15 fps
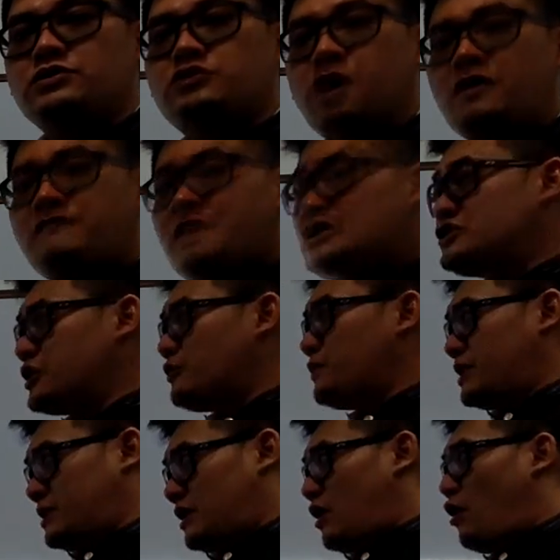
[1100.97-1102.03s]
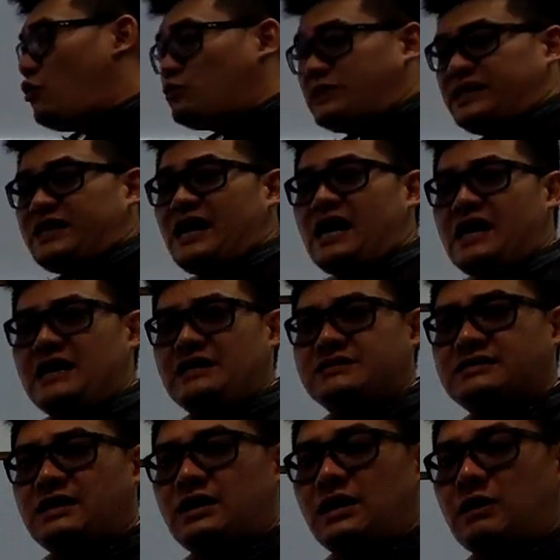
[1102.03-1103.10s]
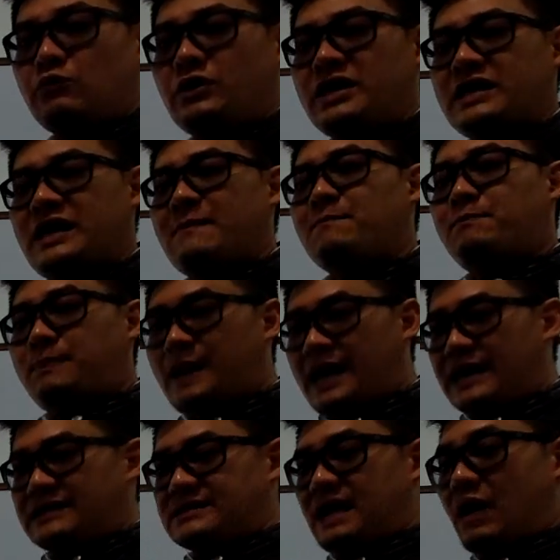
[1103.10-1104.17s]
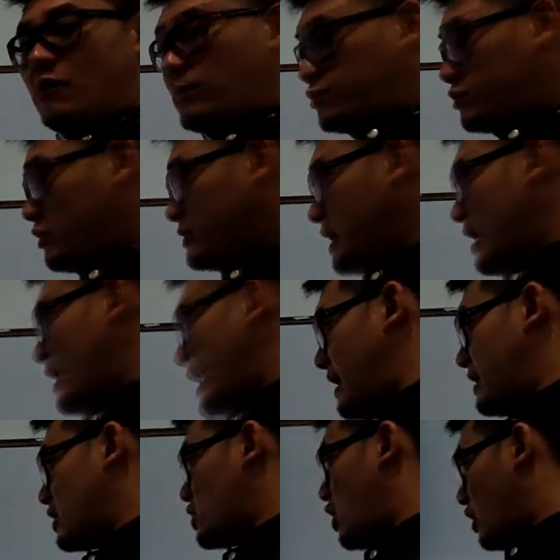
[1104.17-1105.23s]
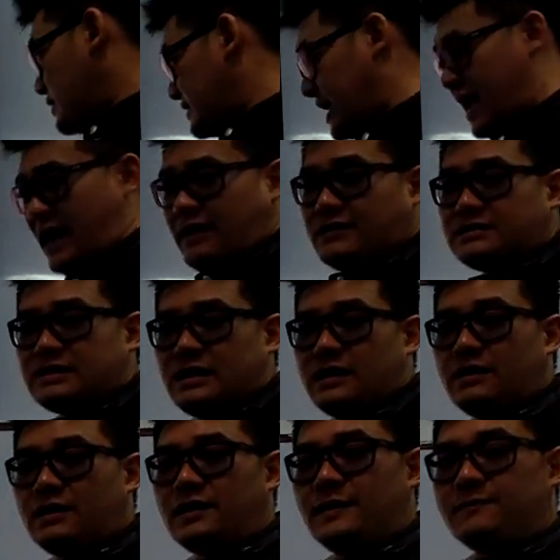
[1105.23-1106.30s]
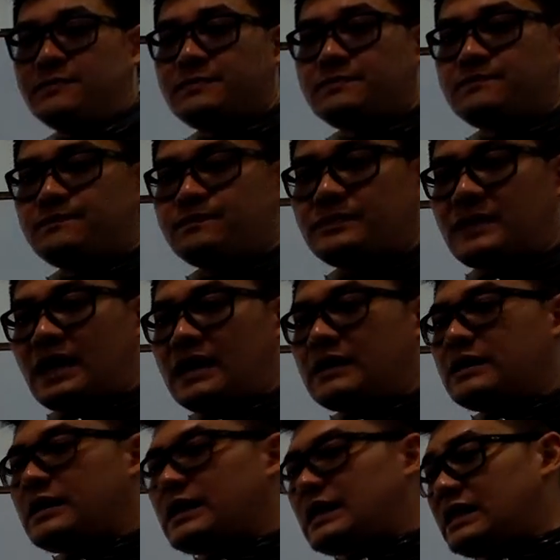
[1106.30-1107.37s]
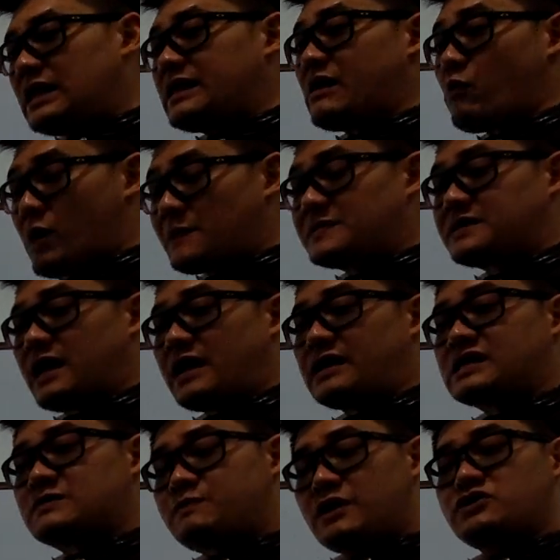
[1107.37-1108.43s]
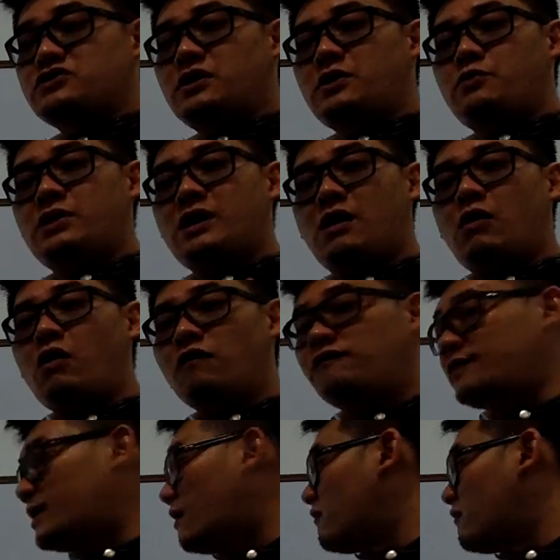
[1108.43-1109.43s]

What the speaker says: joint venture with the OTAs, we can place our product and the content in their website. Especially, we are offer